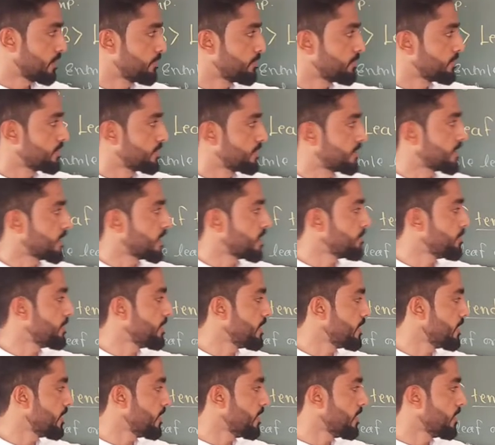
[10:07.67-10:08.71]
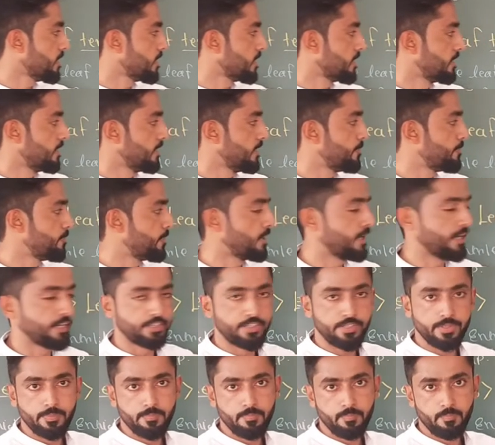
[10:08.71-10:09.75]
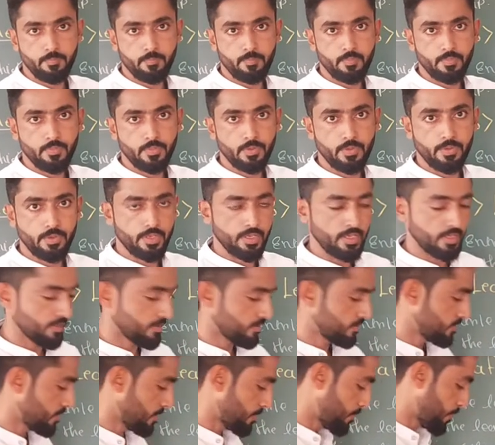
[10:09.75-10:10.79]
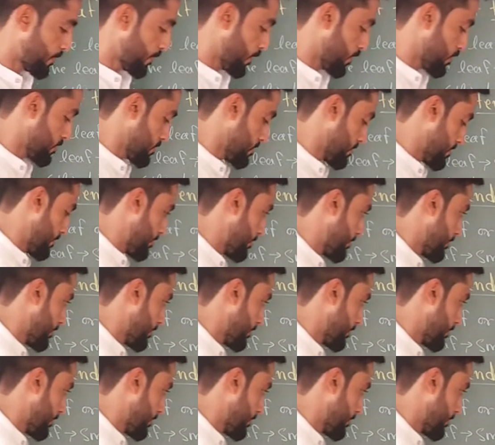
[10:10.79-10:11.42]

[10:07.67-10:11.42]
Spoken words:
some terminal leaflet. Okay, suppose